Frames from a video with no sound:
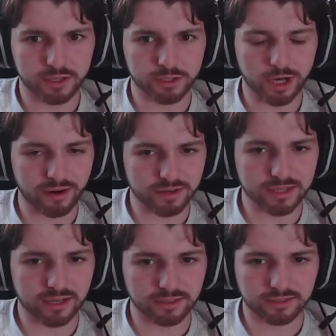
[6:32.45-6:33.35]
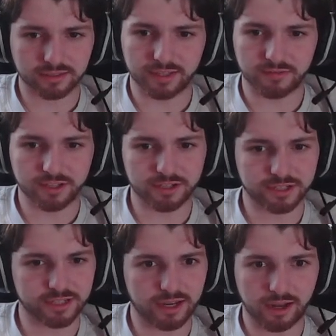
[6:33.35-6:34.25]
Charizard if they just
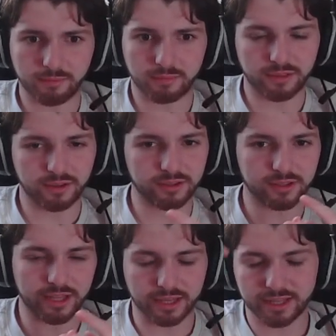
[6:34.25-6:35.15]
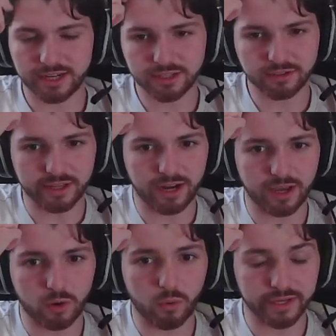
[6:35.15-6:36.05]
set up like they need to delay
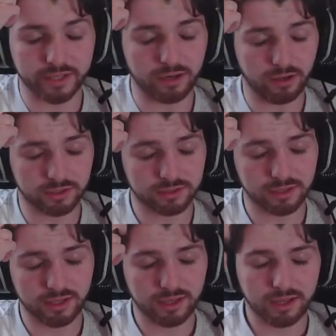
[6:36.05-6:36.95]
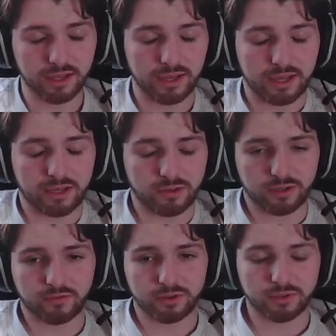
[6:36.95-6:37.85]
quite a lot in order
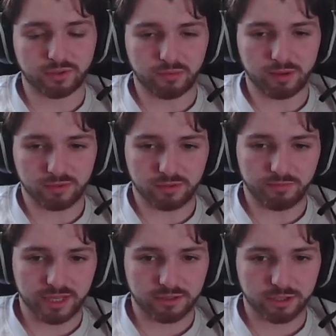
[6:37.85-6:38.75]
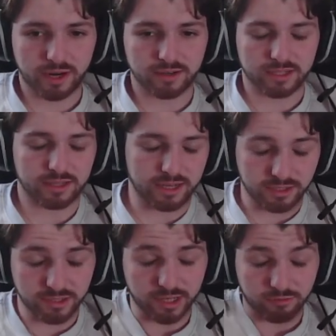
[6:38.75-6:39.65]
for you to be able to beat Charizard. They need
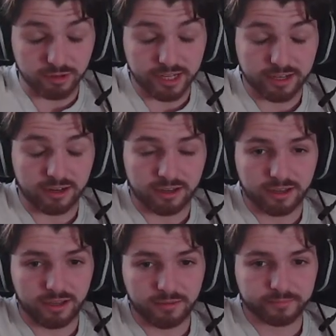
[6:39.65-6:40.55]
to get really unlucky.